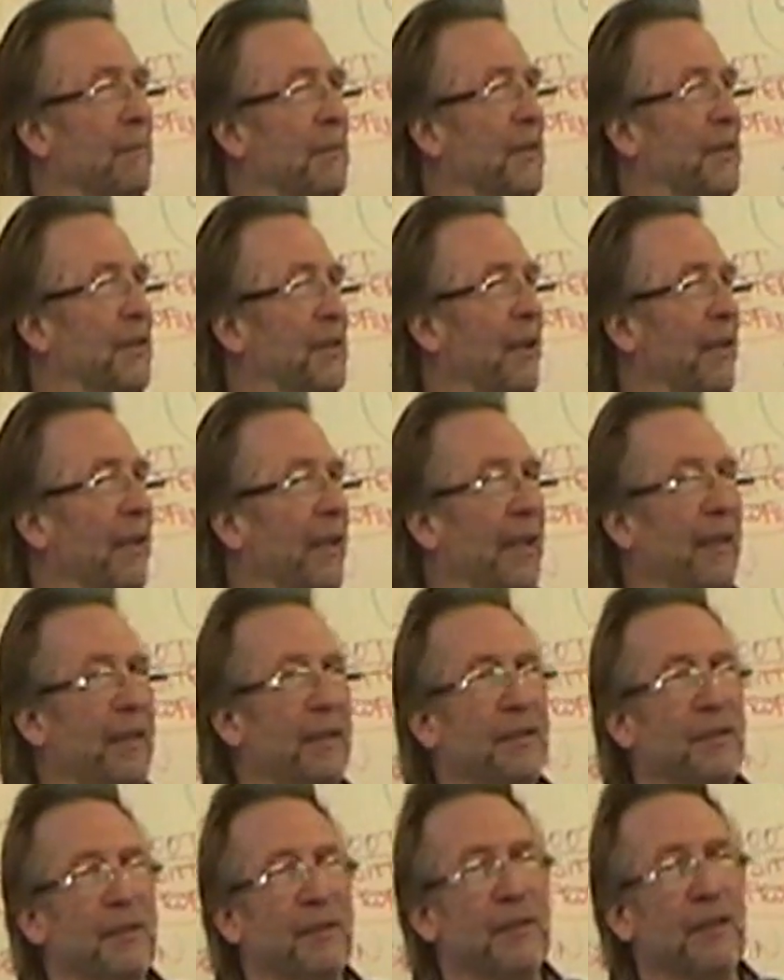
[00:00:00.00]

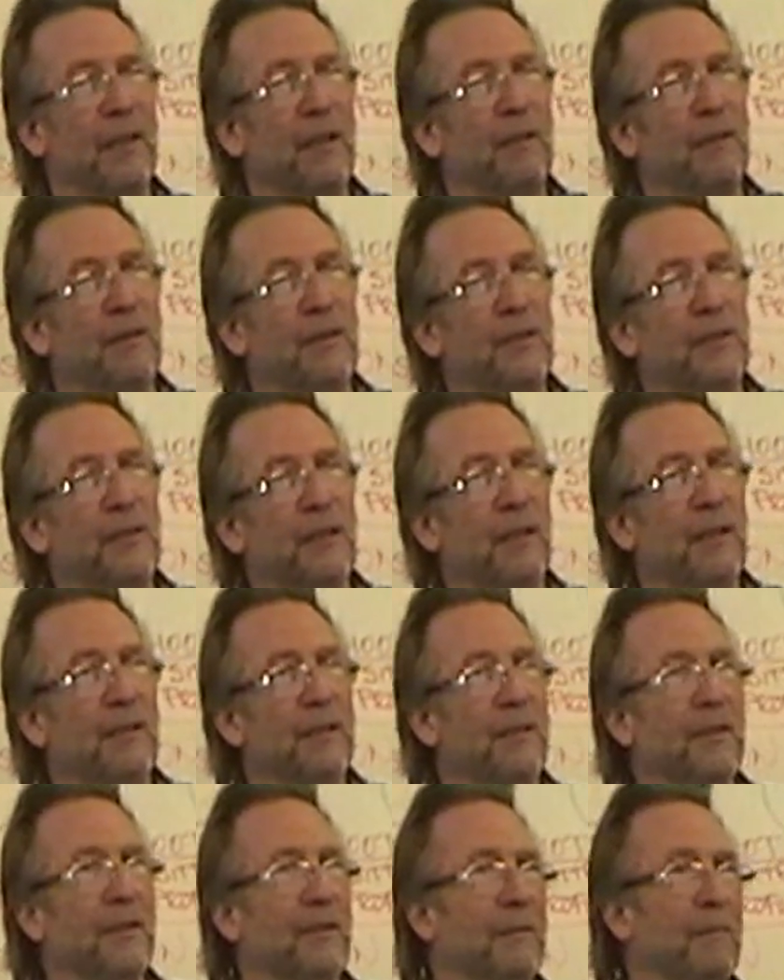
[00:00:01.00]
signs,
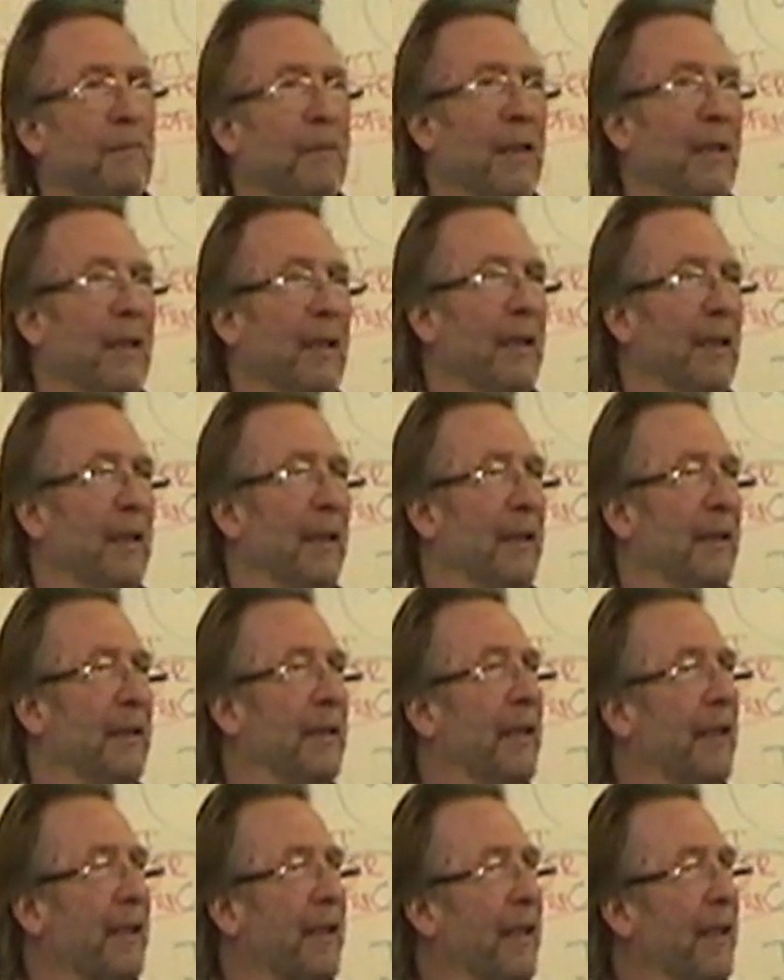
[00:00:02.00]
notices,
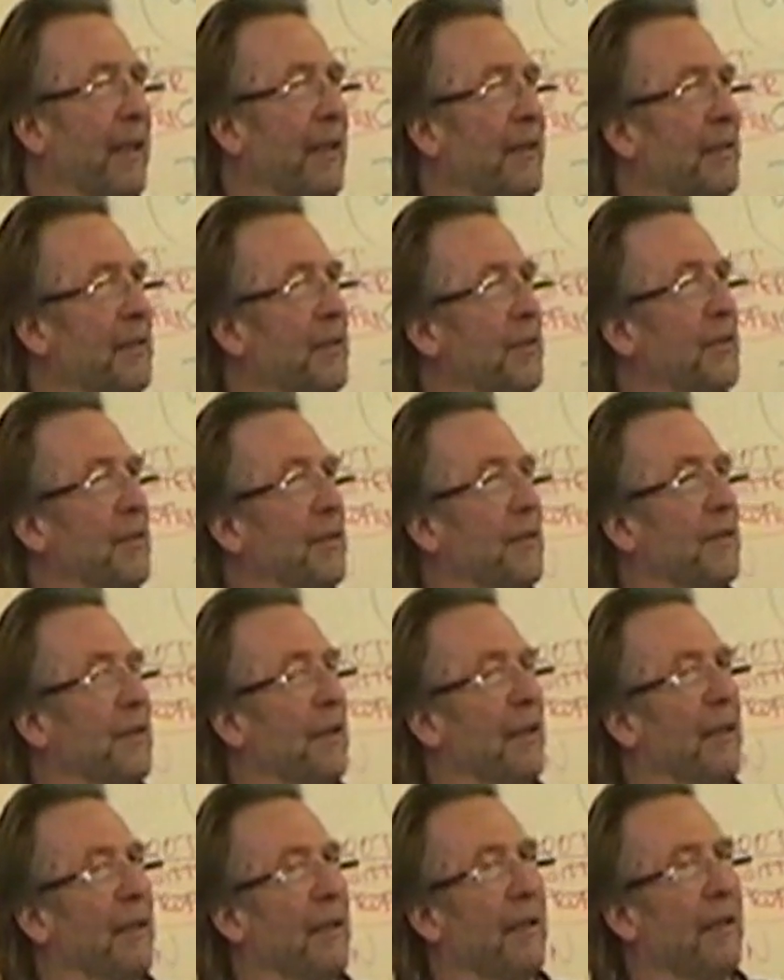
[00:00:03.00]
tickets,
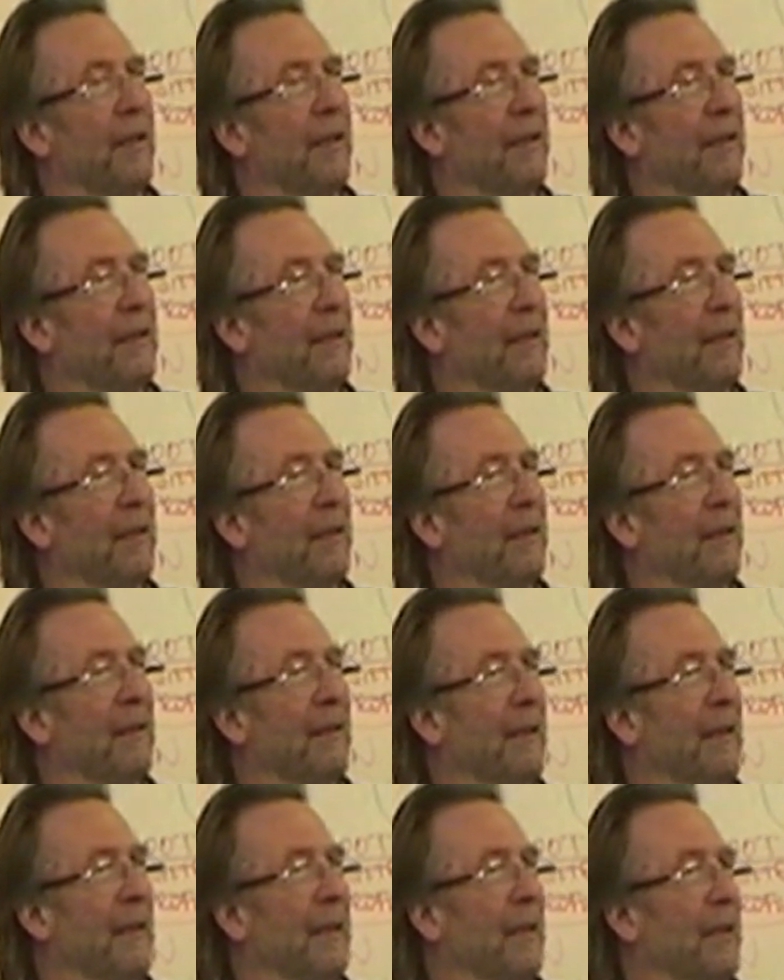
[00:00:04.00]
and
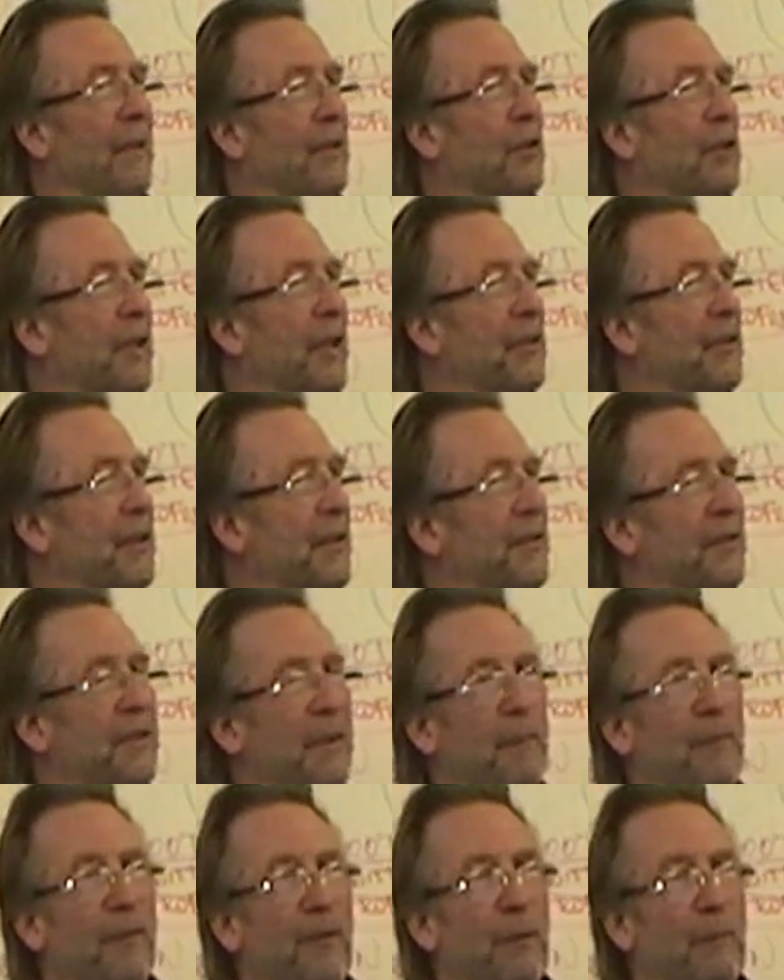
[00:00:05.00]
dressing
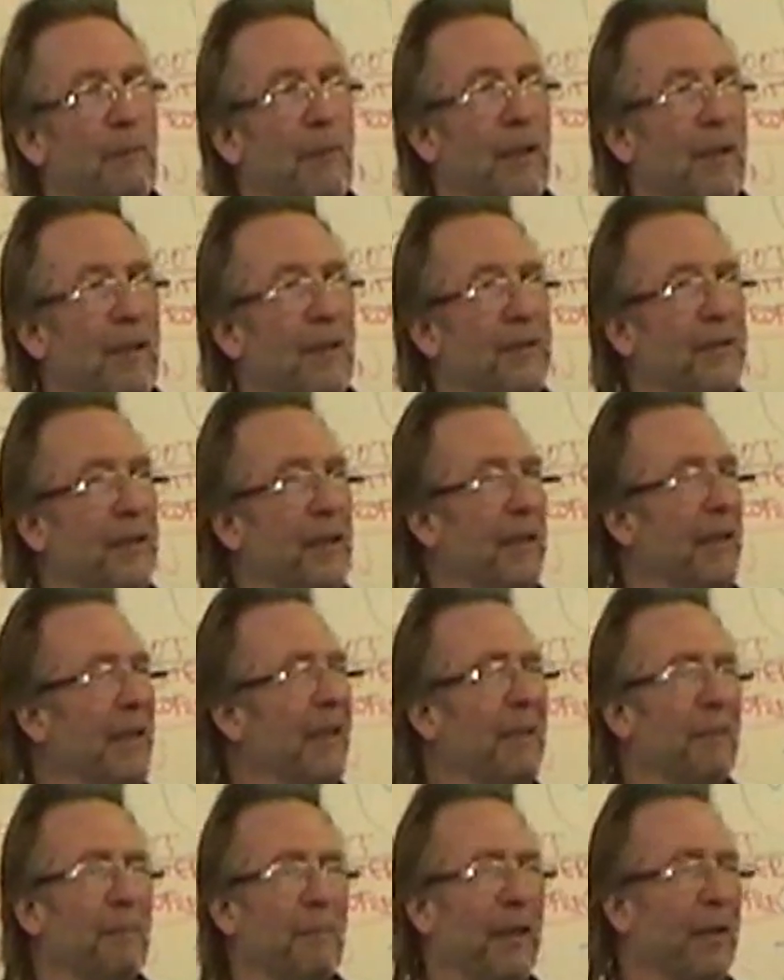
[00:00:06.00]
some of the models. And it
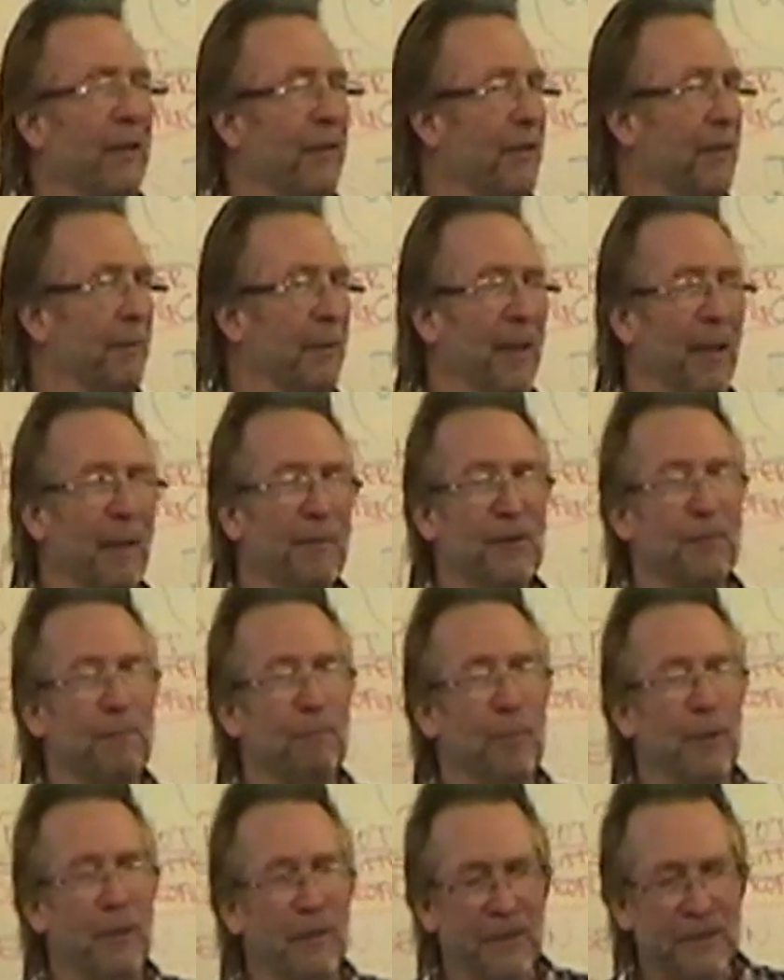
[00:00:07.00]
didn't appeal to me. I was
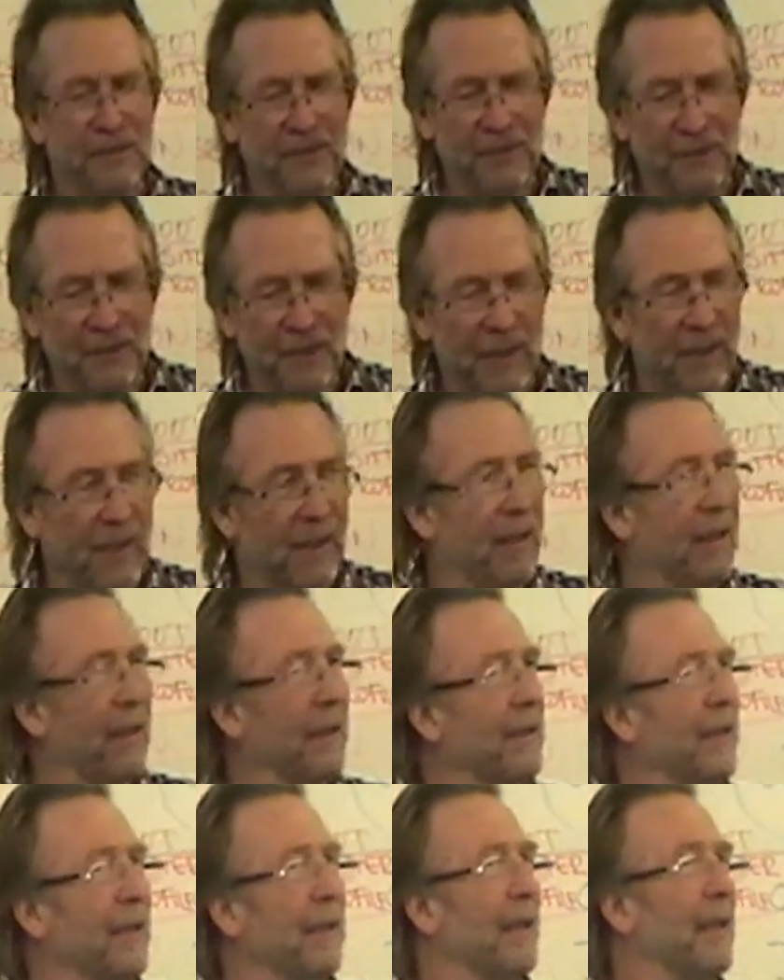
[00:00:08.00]
bored, silly,
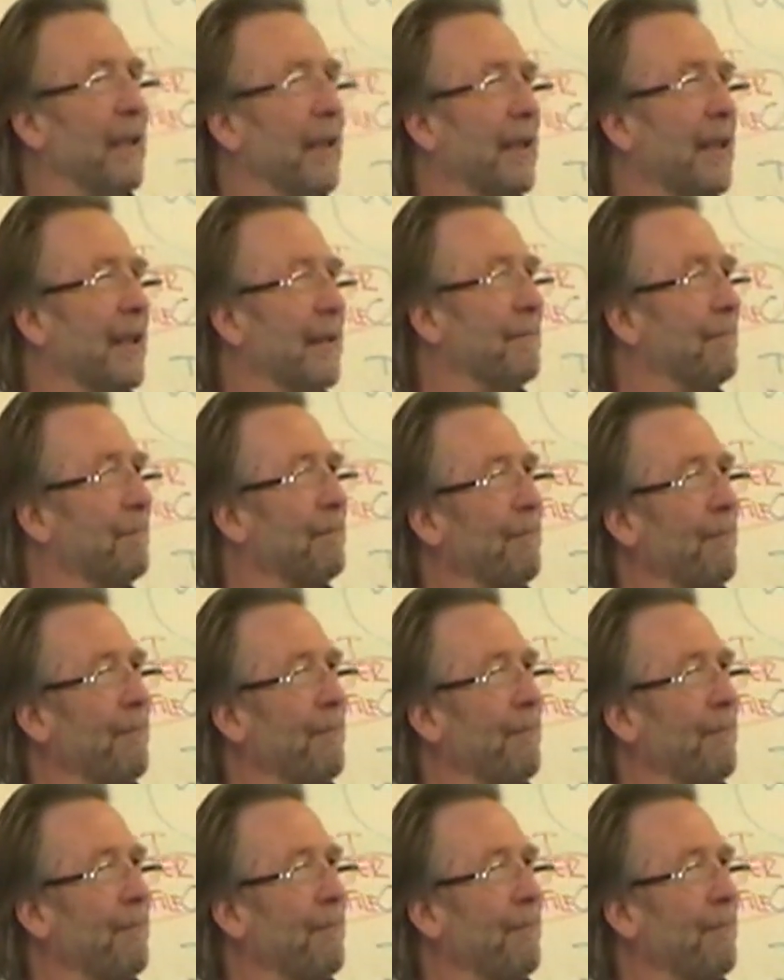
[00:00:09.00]
didn't like it.